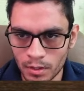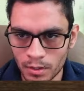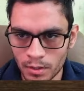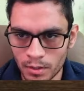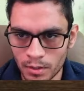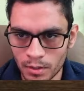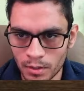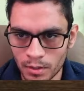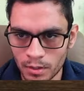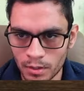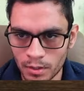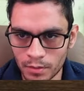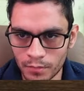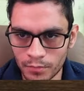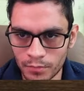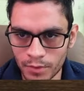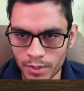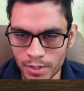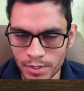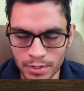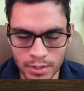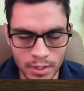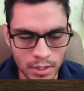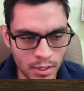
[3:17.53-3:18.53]
the
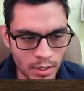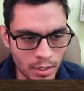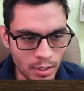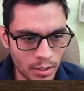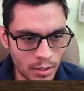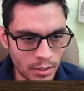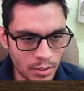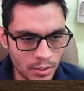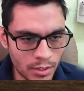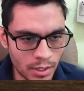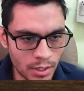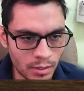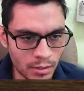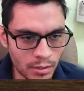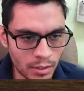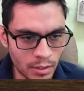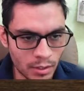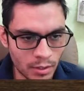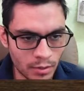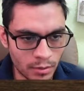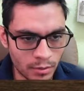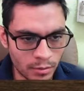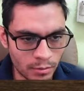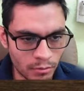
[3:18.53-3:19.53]
first thing, center,
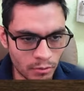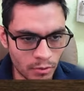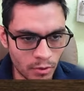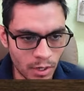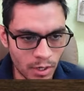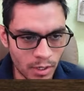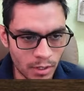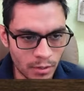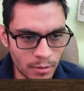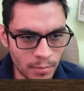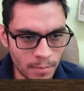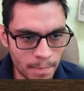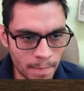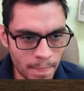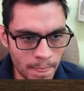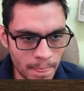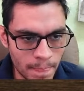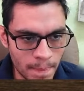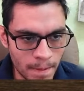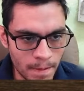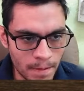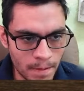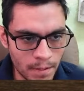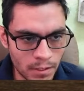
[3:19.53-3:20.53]
right?
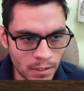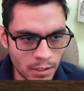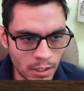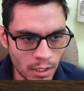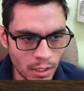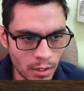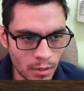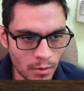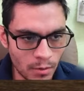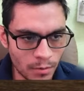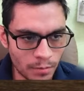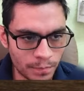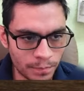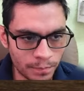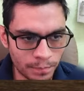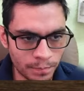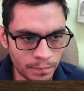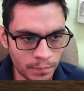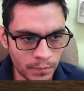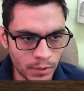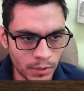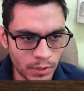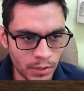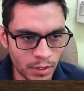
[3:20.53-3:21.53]
Second,
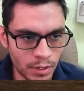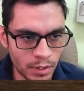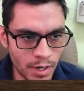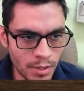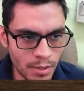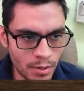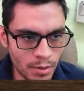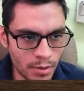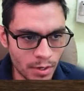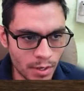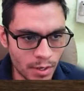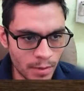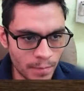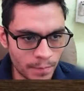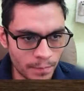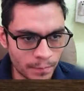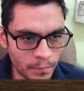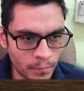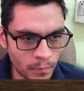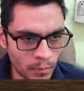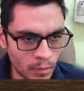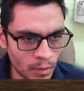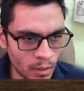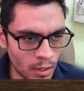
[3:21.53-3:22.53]
territory.
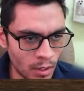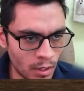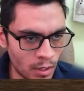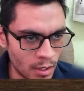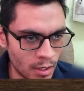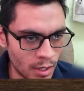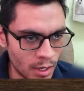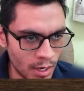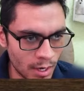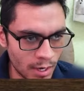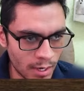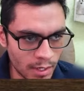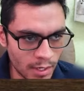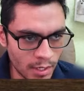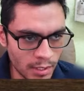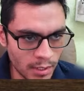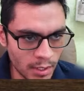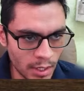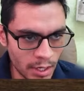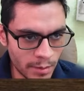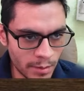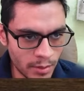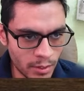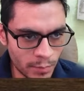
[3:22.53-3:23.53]

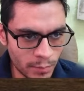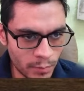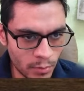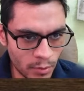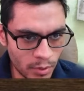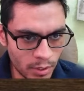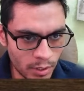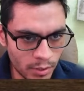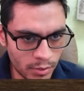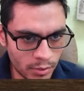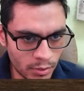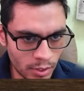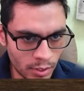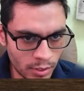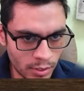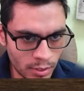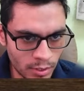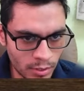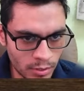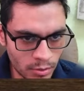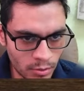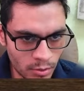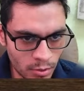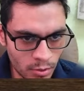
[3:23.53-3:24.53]
Anytime the opponent threatens
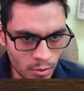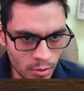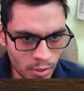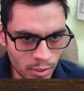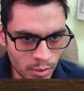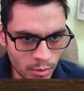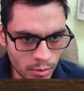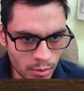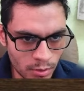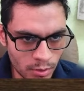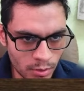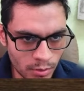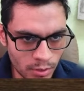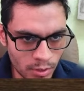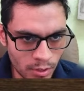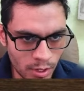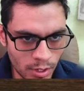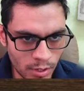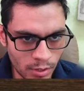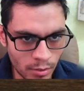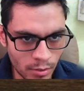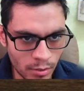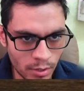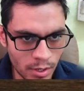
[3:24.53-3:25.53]
to go into your
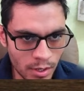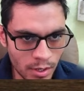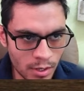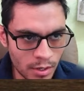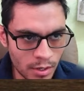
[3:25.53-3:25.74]
territory,